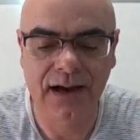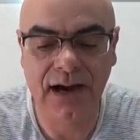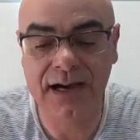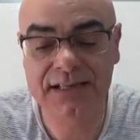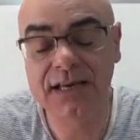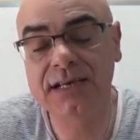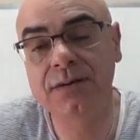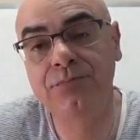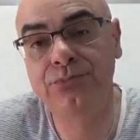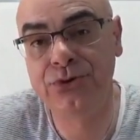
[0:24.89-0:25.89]
I see it as a
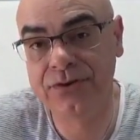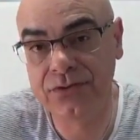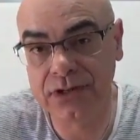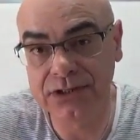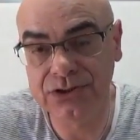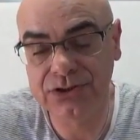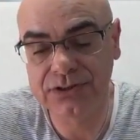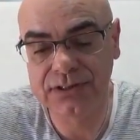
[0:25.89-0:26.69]
privilege.